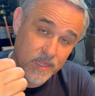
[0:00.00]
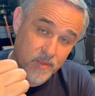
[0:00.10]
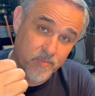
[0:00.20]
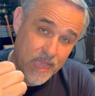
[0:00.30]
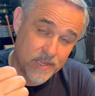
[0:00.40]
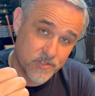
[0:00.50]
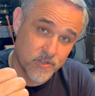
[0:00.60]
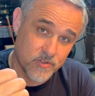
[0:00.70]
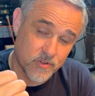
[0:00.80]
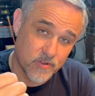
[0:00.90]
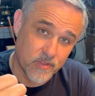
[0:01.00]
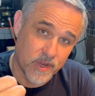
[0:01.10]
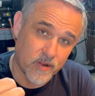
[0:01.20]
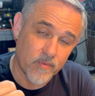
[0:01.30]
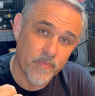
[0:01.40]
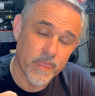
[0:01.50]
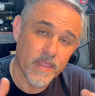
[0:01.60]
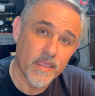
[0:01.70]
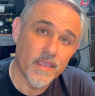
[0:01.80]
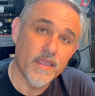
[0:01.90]
the passages are clear.
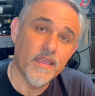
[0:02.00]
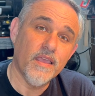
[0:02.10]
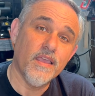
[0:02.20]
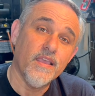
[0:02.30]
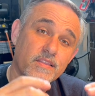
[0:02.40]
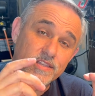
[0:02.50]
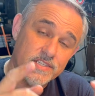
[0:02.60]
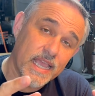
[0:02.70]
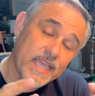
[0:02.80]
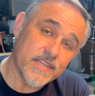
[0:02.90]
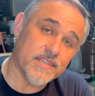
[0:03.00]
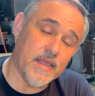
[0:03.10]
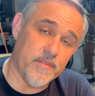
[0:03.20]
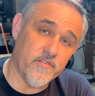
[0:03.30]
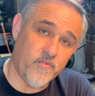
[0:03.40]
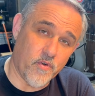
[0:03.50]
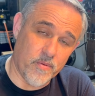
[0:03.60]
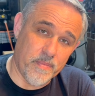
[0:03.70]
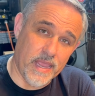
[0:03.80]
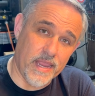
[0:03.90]
The second type that
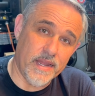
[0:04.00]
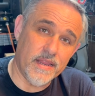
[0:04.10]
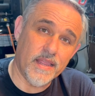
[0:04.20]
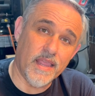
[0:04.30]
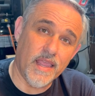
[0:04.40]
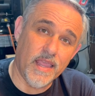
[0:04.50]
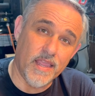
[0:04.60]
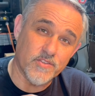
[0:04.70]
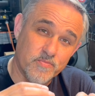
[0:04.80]
Ford made is